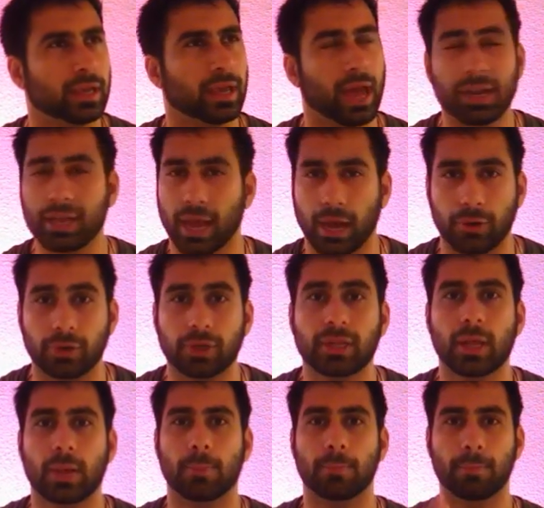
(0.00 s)
Anyhow,
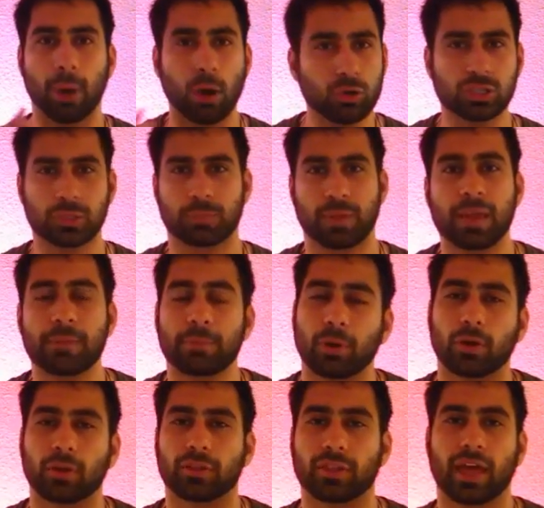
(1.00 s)
most
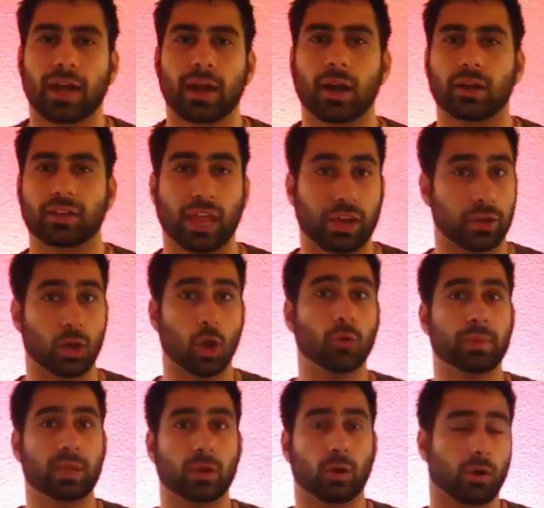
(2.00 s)
people that know
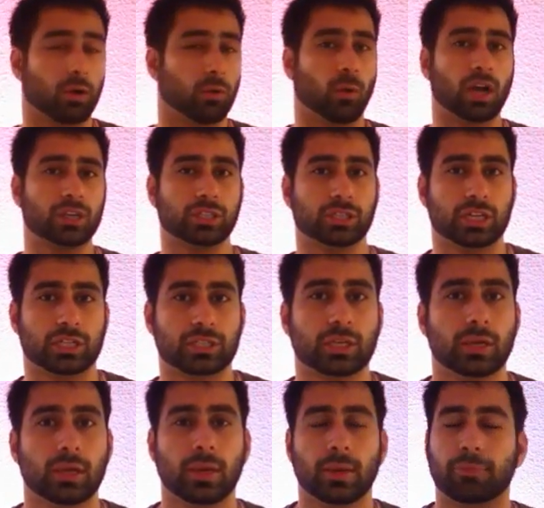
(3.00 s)
me or are watching
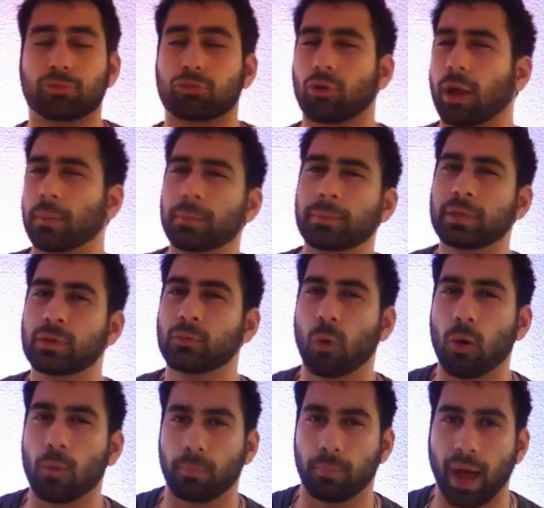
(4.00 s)
this probably
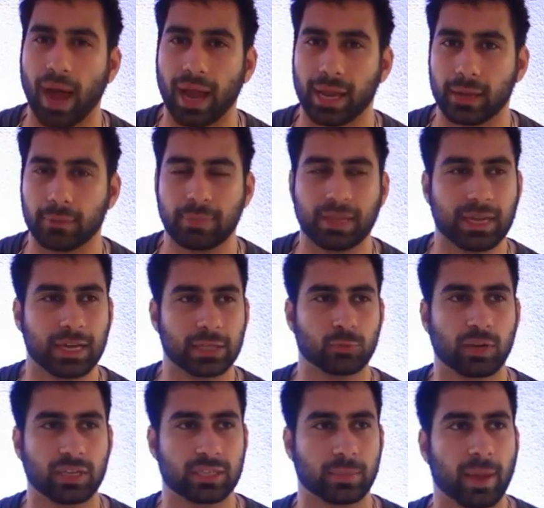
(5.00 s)
won't buy it because
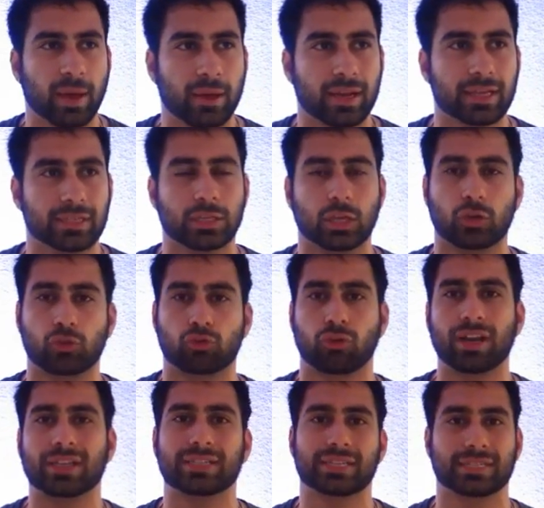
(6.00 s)
what it's about is
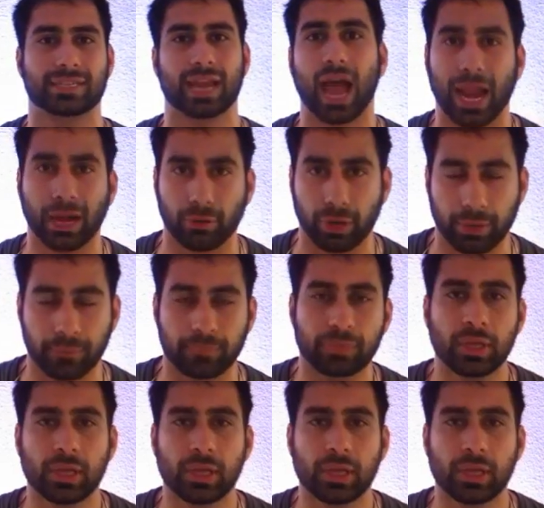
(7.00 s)
Craigslist hiring.